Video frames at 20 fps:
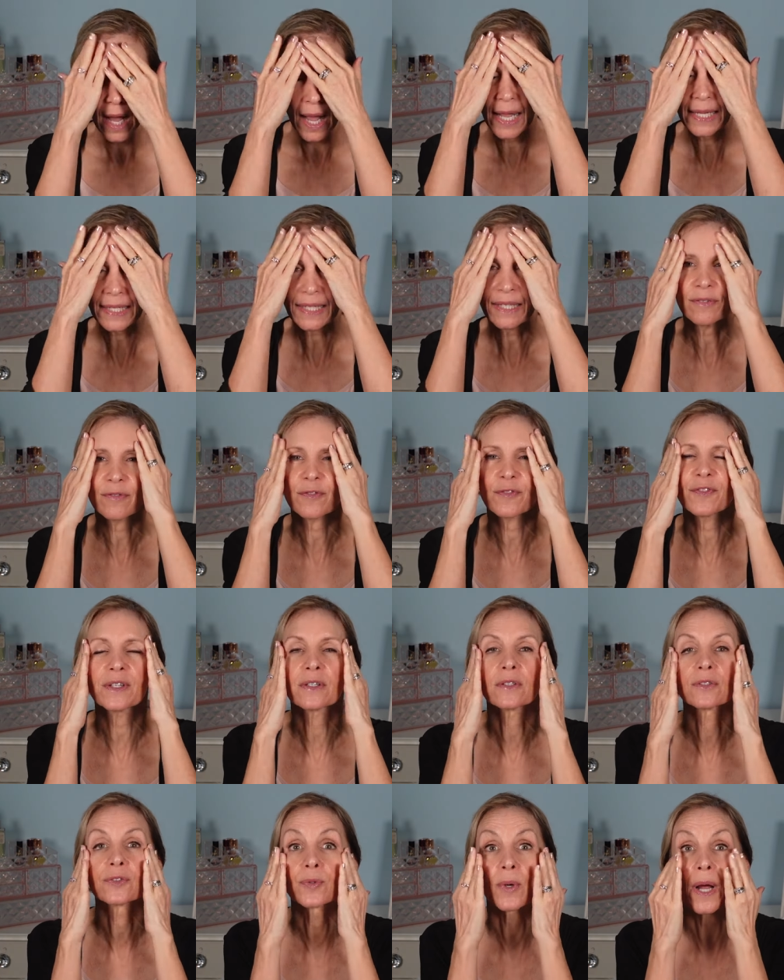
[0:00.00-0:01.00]
I can
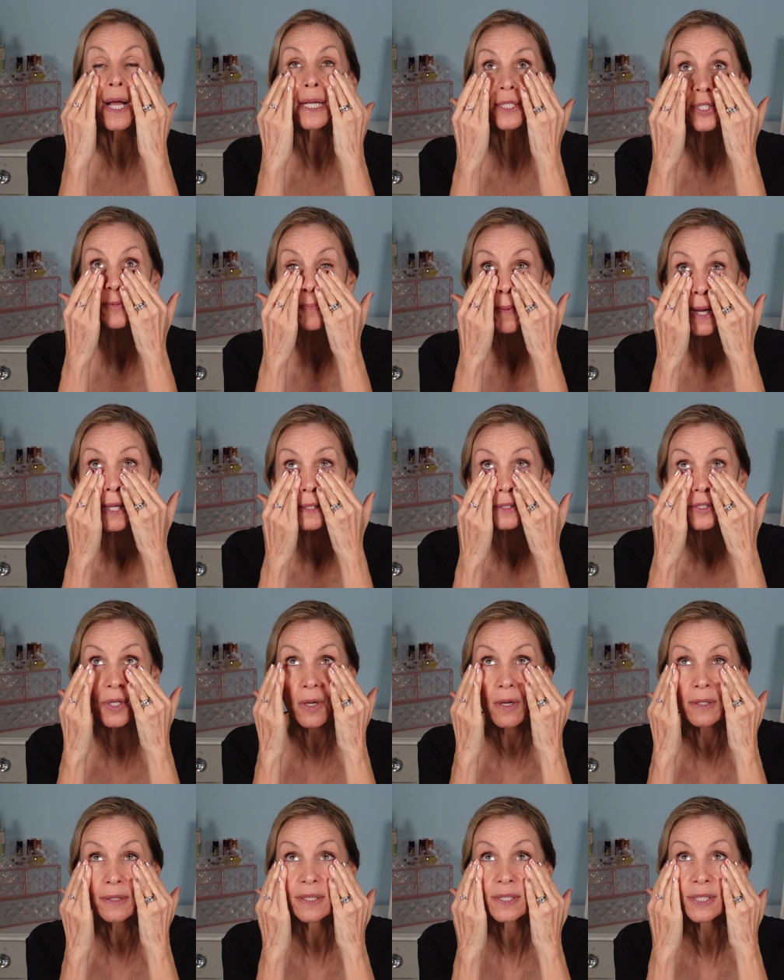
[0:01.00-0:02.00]
feel dry
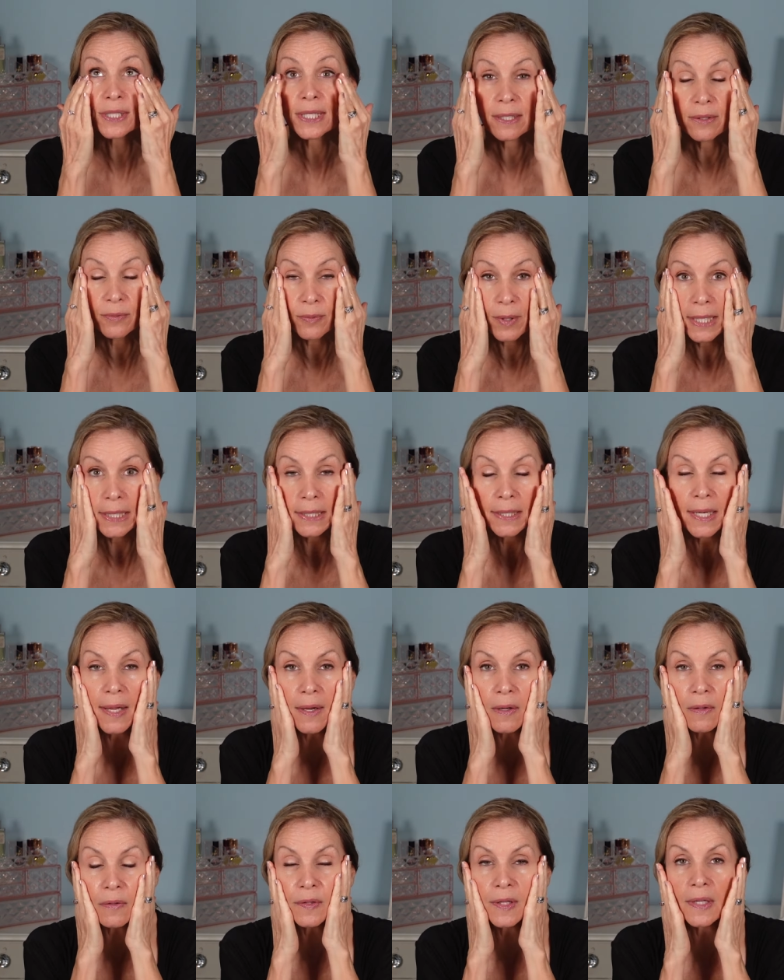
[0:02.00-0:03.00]
spots on the skin right
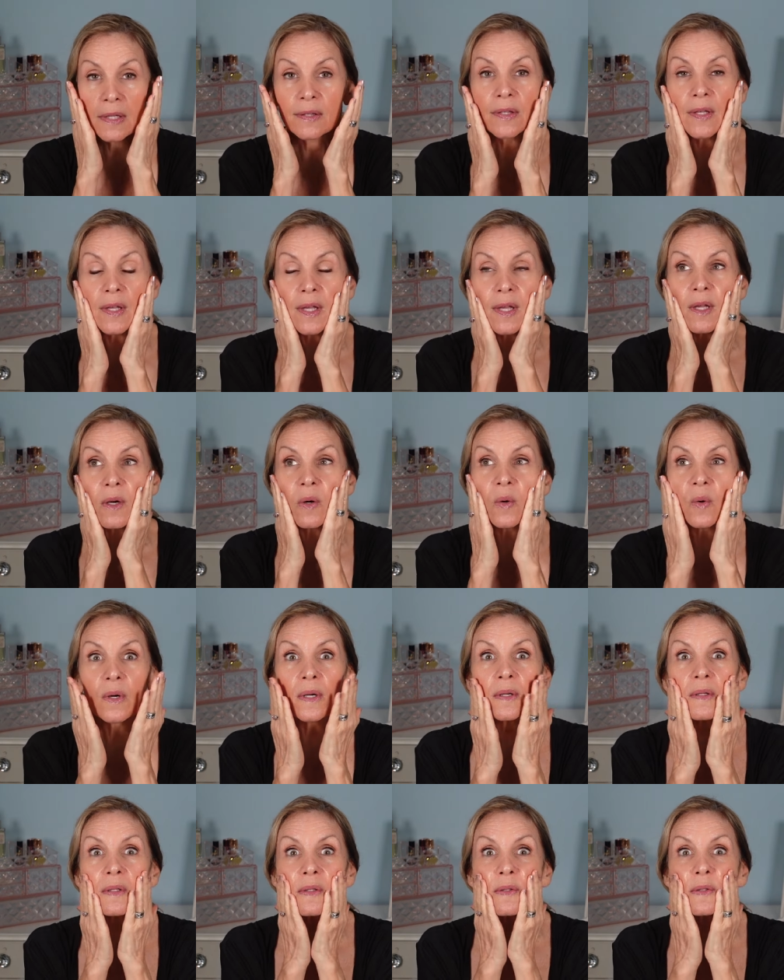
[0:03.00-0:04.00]
now that the
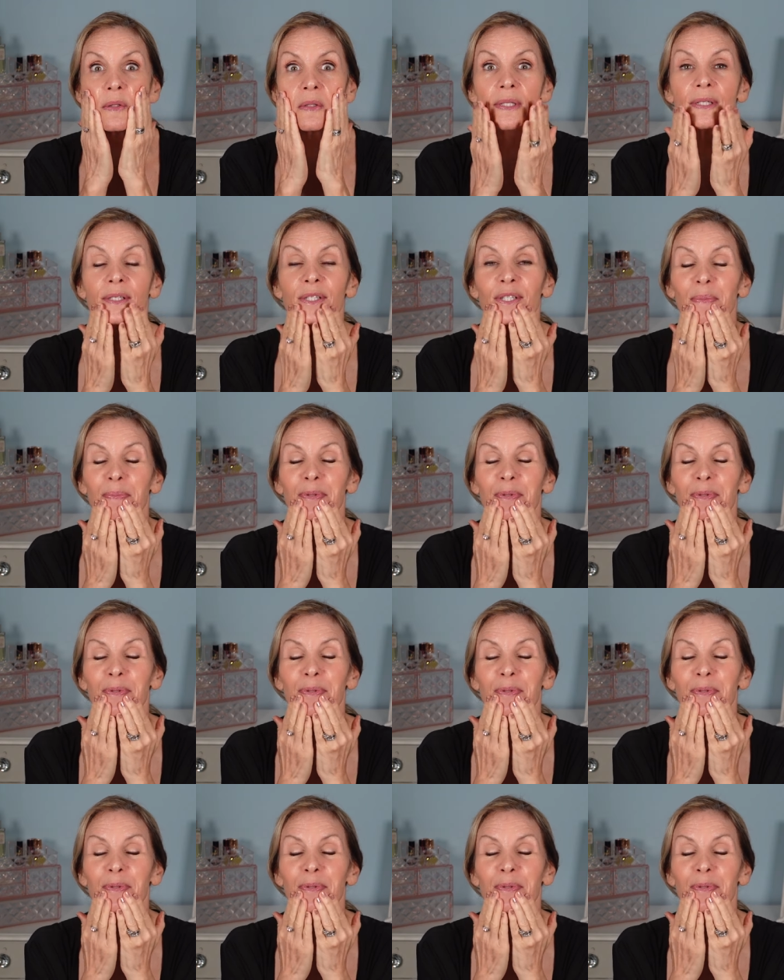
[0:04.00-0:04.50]
oil is